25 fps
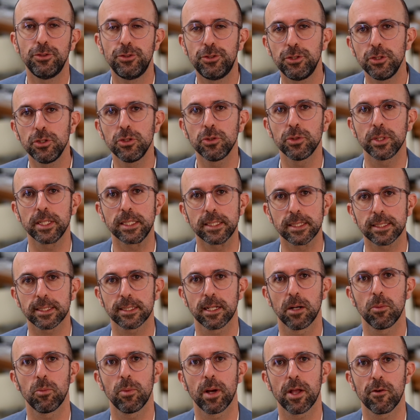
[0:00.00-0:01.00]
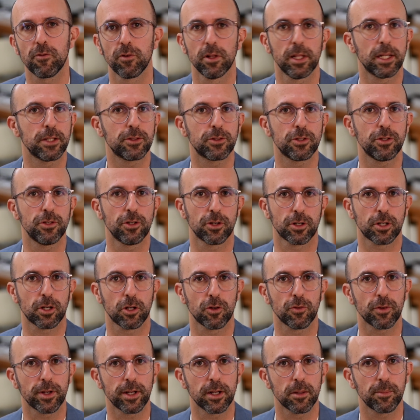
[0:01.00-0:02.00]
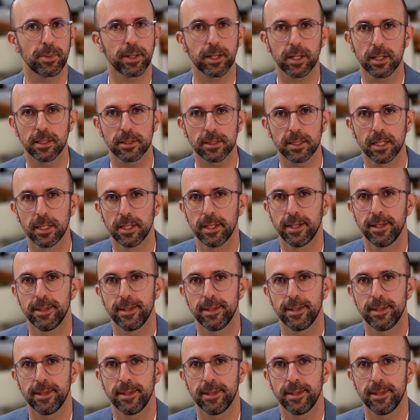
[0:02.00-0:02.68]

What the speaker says: do in some way relate to your career, because